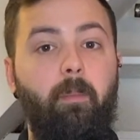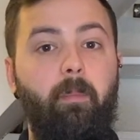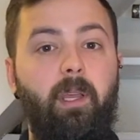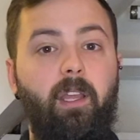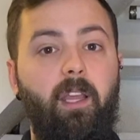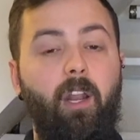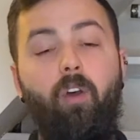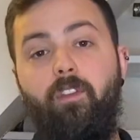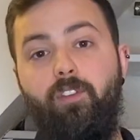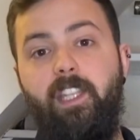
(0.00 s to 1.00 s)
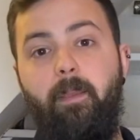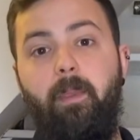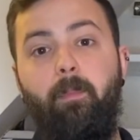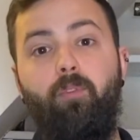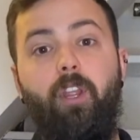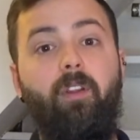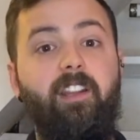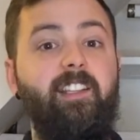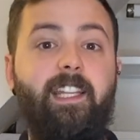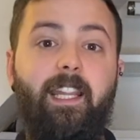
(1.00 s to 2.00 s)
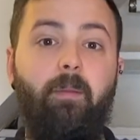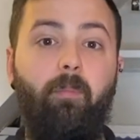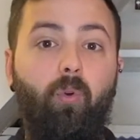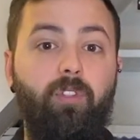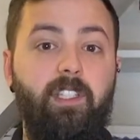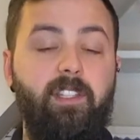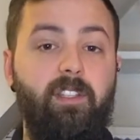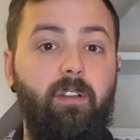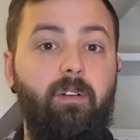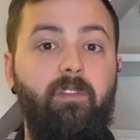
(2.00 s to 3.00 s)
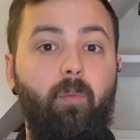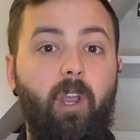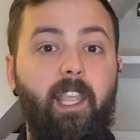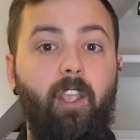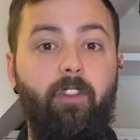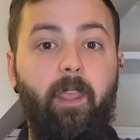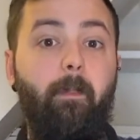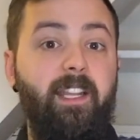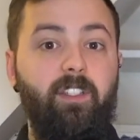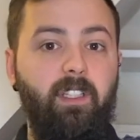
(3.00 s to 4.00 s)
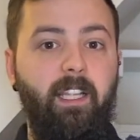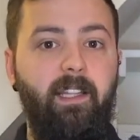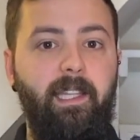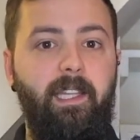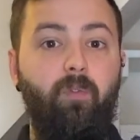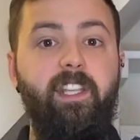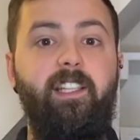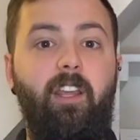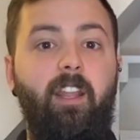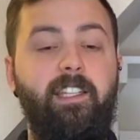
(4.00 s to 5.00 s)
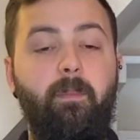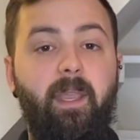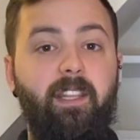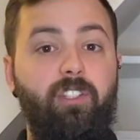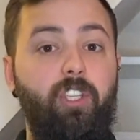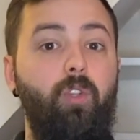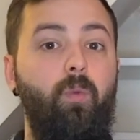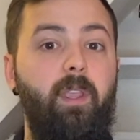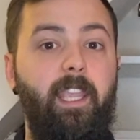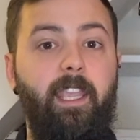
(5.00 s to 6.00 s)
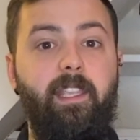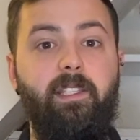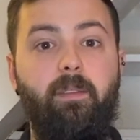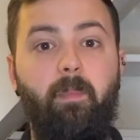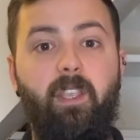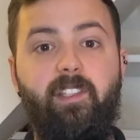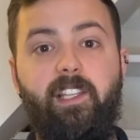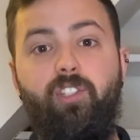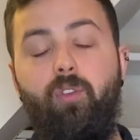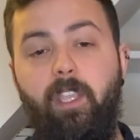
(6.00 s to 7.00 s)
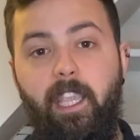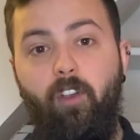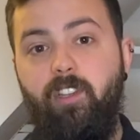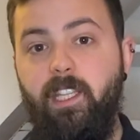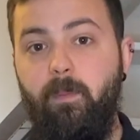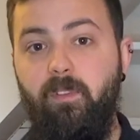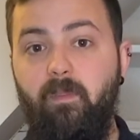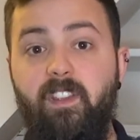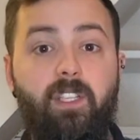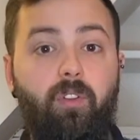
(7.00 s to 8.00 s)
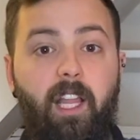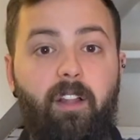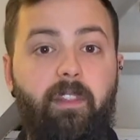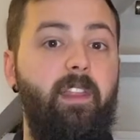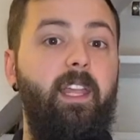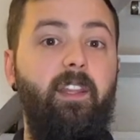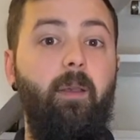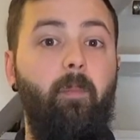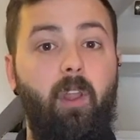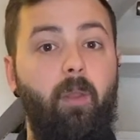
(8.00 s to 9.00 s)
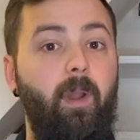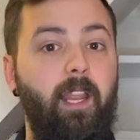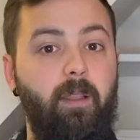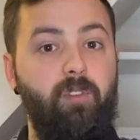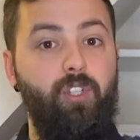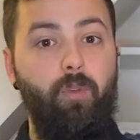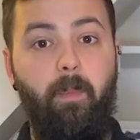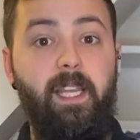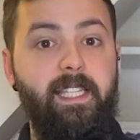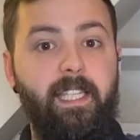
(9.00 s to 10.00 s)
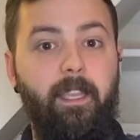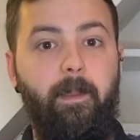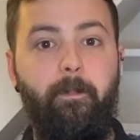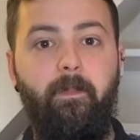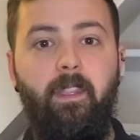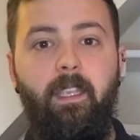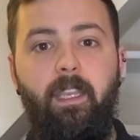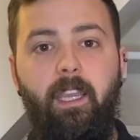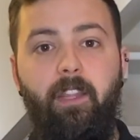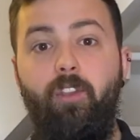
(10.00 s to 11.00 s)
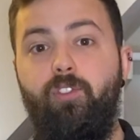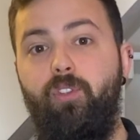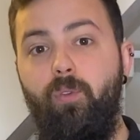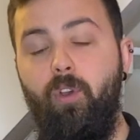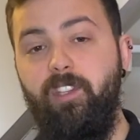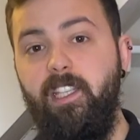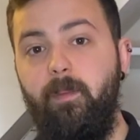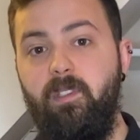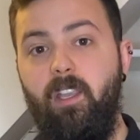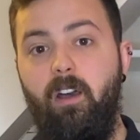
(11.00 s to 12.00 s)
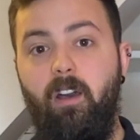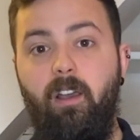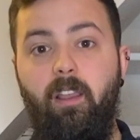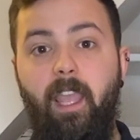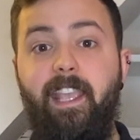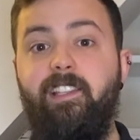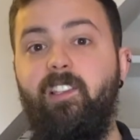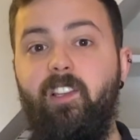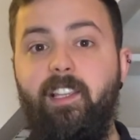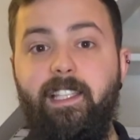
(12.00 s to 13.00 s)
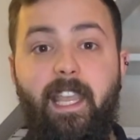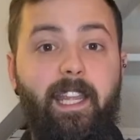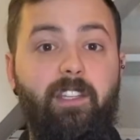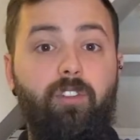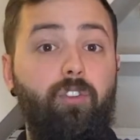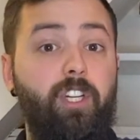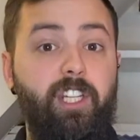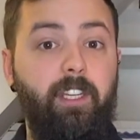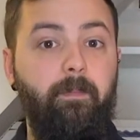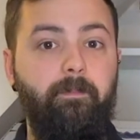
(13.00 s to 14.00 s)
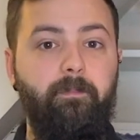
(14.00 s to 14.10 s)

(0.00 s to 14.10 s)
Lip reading: but a lot of those same people don't understand the importance of working on their mental health. The reason I like to compare the two is because there's two key concepts from physical health that apply when it comes to your mindset. And those two concepts are exercise and nutrition.